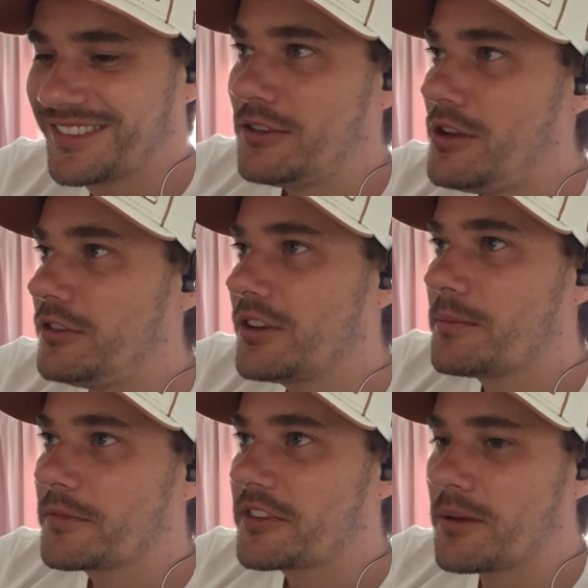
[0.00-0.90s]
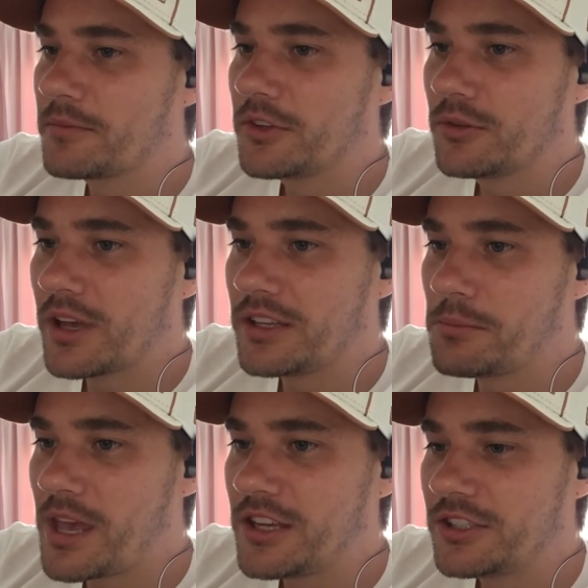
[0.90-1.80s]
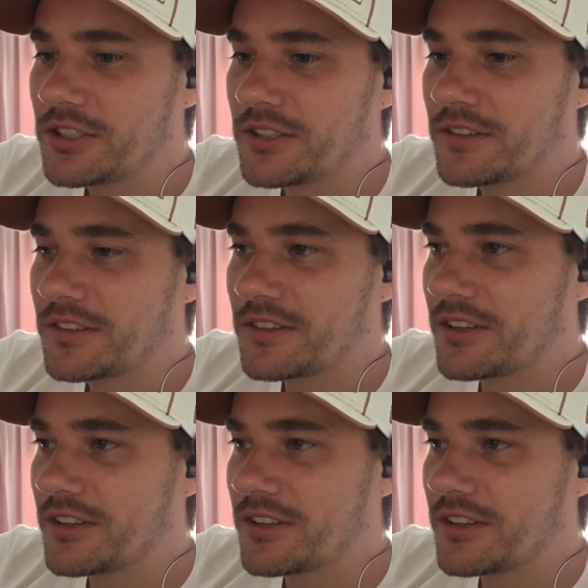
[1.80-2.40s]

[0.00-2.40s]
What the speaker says: There are some new animations,